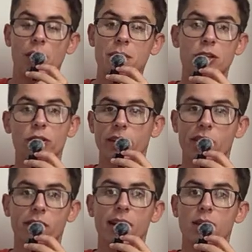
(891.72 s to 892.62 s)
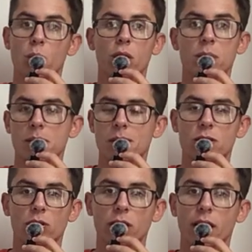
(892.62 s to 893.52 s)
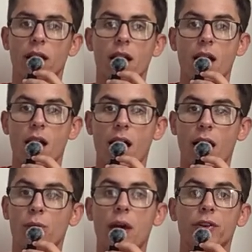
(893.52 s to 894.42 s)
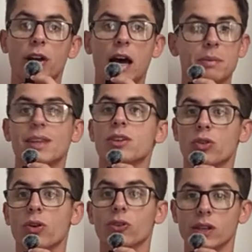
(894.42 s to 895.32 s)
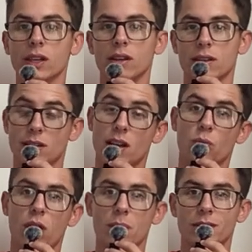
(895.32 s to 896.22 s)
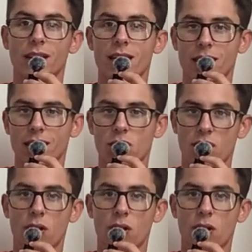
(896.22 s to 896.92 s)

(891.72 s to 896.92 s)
I'm a year late on Caleb Williams, I'm a year late I'd rather not be a year early, is kind of where I'm landing here.